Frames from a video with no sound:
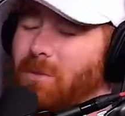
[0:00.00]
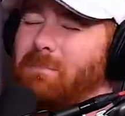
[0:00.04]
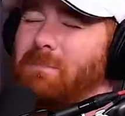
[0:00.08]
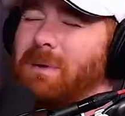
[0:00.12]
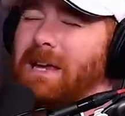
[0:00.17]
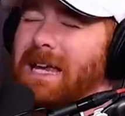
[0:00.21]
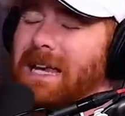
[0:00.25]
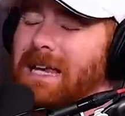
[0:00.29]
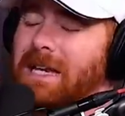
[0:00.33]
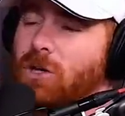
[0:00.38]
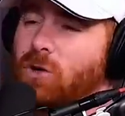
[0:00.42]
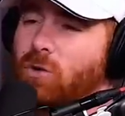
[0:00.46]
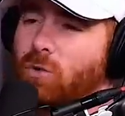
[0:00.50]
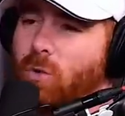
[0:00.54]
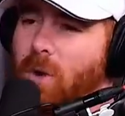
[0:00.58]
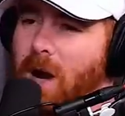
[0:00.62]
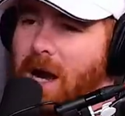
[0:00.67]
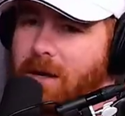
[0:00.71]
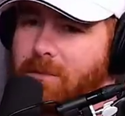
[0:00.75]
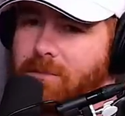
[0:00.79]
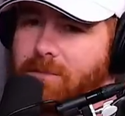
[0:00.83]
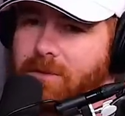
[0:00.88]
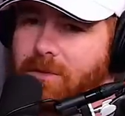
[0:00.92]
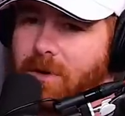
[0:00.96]
a big
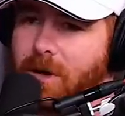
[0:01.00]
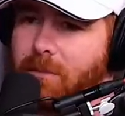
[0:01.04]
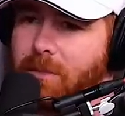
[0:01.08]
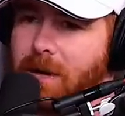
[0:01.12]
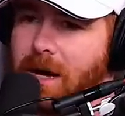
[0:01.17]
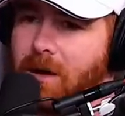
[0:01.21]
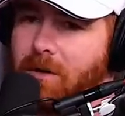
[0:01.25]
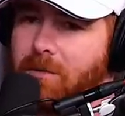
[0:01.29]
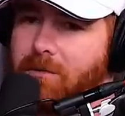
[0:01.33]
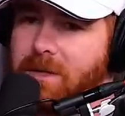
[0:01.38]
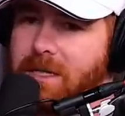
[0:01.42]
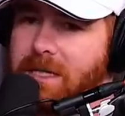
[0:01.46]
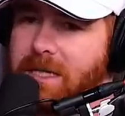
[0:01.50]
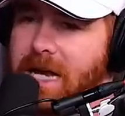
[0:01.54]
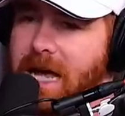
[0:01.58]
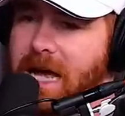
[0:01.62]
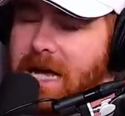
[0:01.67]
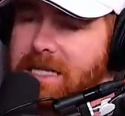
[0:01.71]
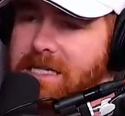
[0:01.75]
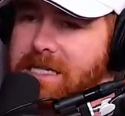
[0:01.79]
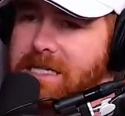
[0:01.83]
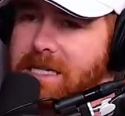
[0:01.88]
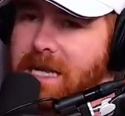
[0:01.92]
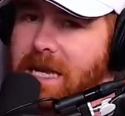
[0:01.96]
gripe about me
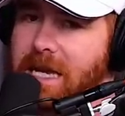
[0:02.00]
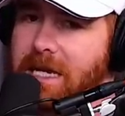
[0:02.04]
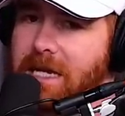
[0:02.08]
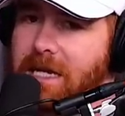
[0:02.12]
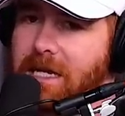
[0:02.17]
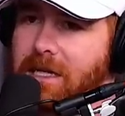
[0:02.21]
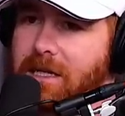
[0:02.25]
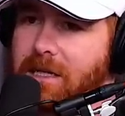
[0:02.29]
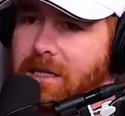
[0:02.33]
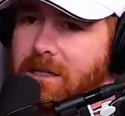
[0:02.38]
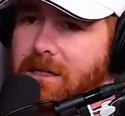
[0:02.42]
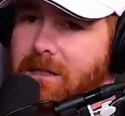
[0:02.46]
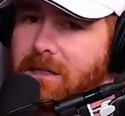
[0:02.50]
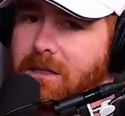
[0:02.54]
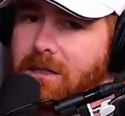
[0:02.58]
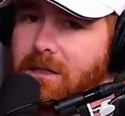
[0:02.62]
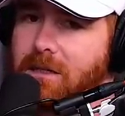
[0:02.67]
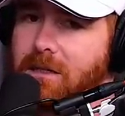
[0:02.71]
not saying